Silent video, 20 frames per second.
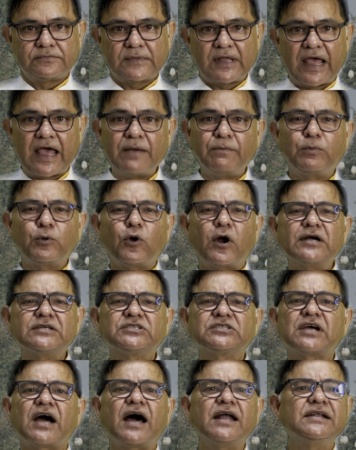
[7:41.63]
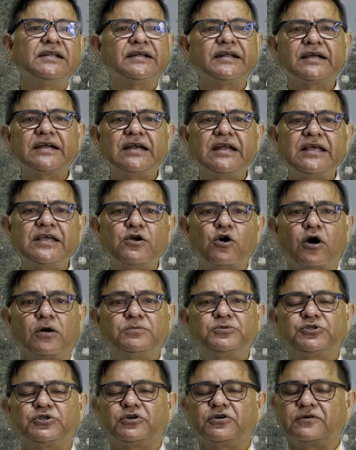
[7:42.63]
Employers can't directly
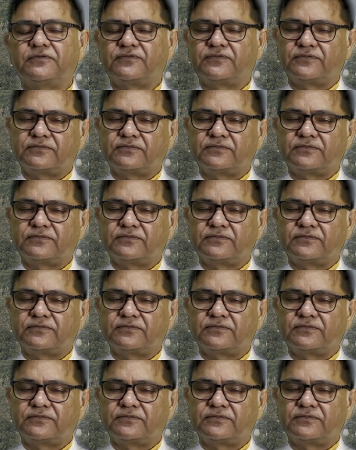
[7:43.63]
observe